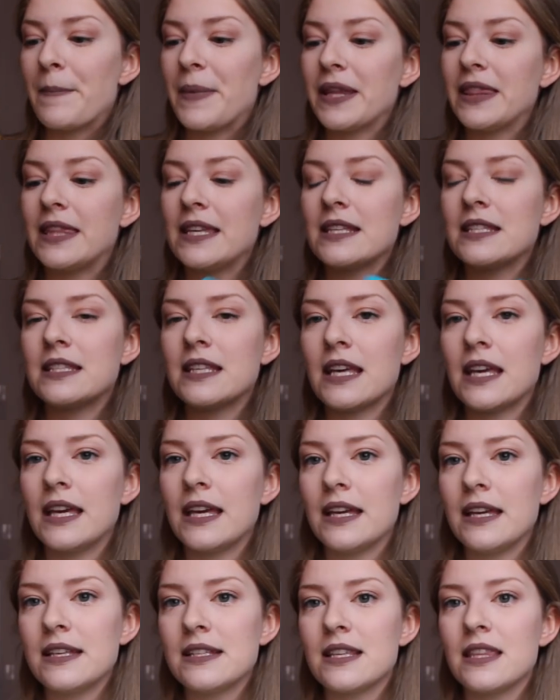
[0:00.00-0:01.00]
but this
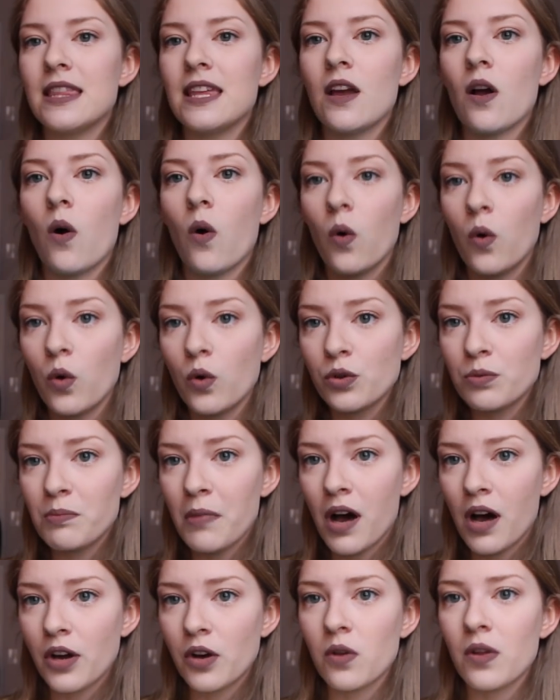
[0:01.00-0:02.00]
is the old
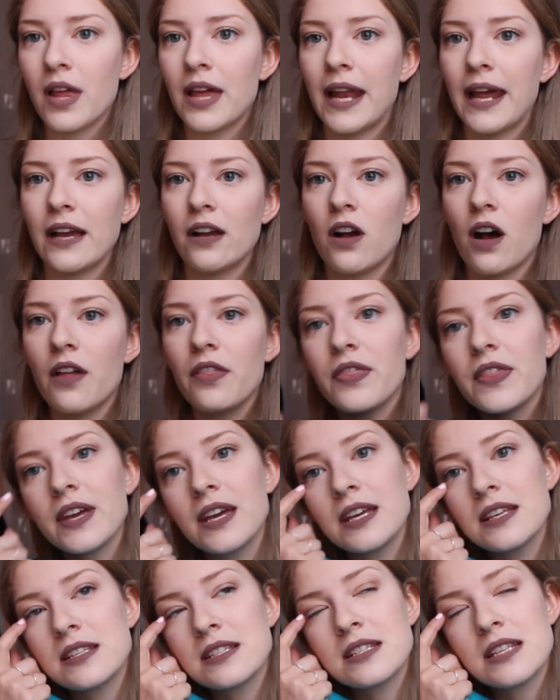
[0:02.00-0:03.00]
model, and I got
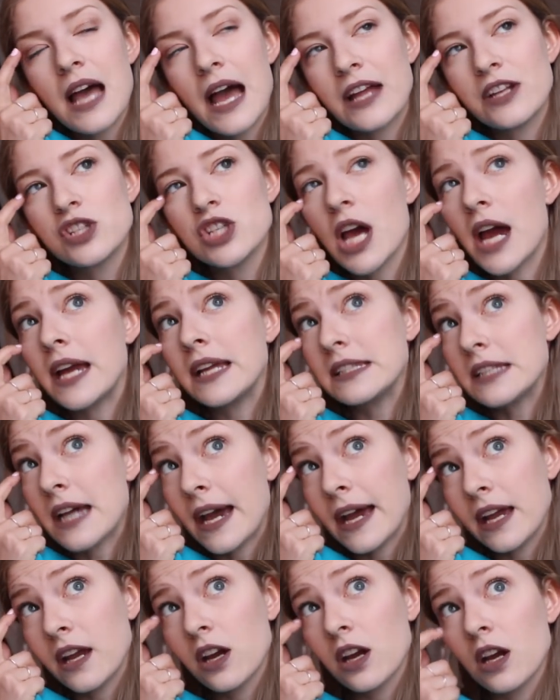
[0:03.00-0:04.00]
this at Giant
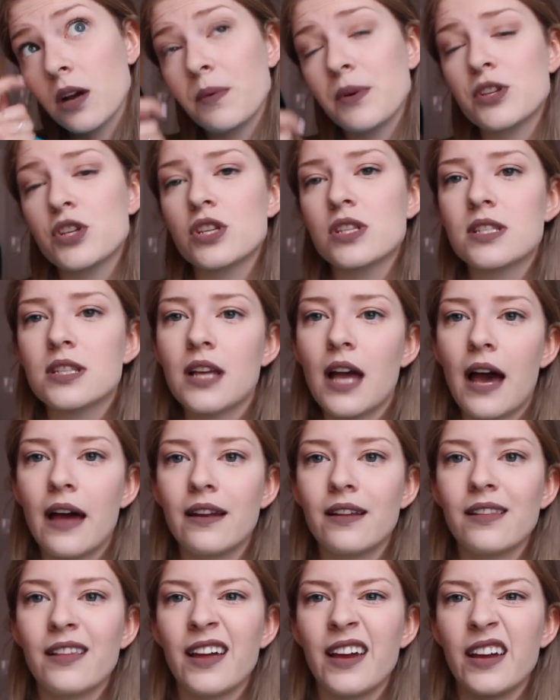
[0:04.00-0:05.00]
Tiger, which is
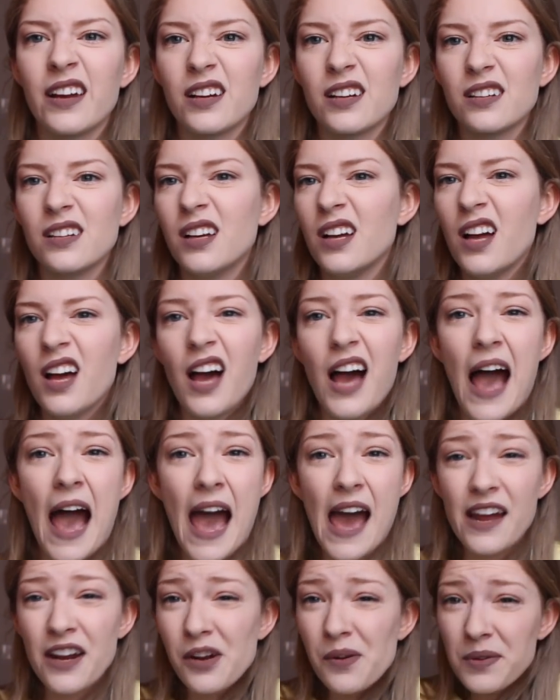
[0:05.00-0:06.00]
kind of like,
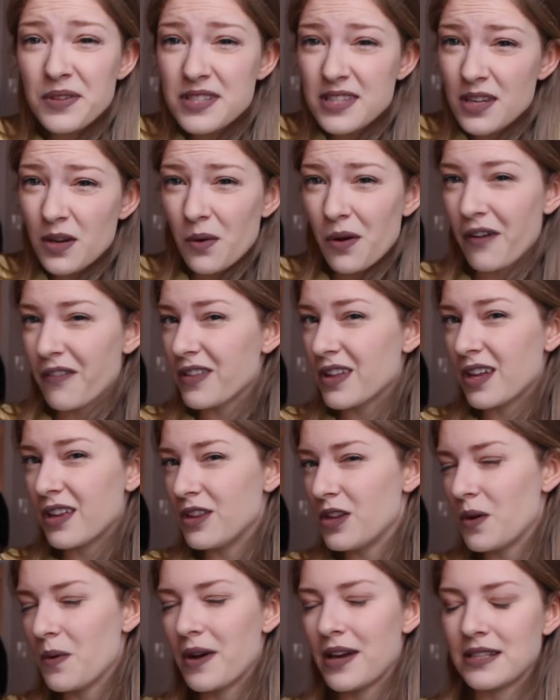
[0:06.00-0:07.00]
I don't know what's the equivalent
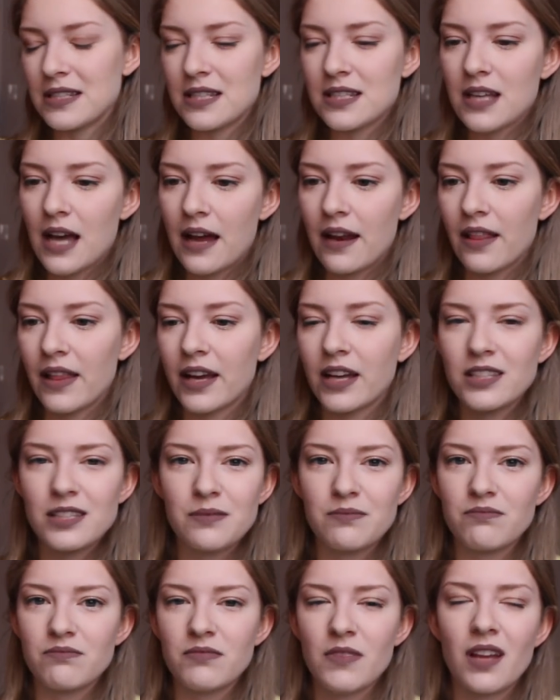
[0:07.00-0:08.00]
in the US. It's kind of like
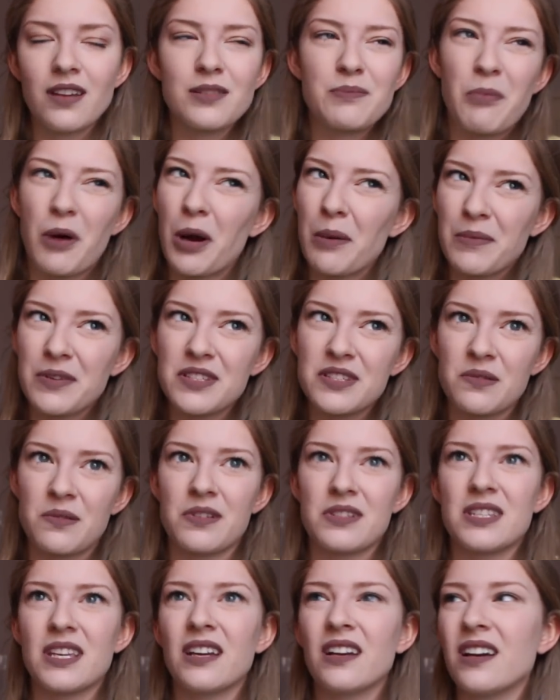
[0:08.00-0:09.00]
a, not a department store,
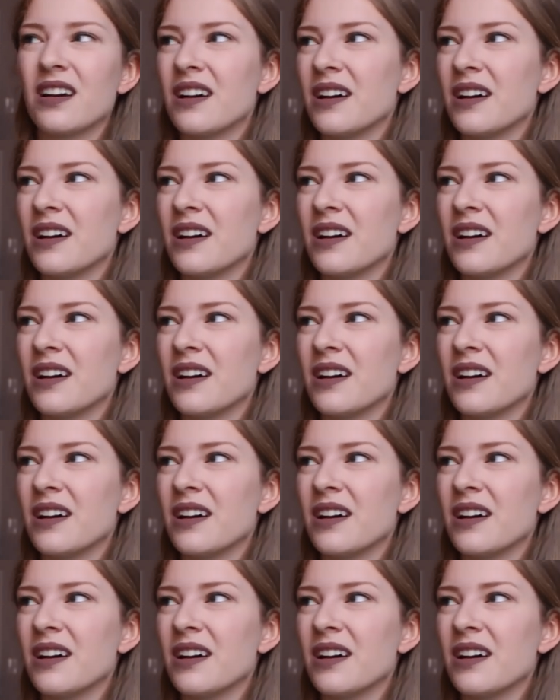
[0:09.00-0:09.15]
it's like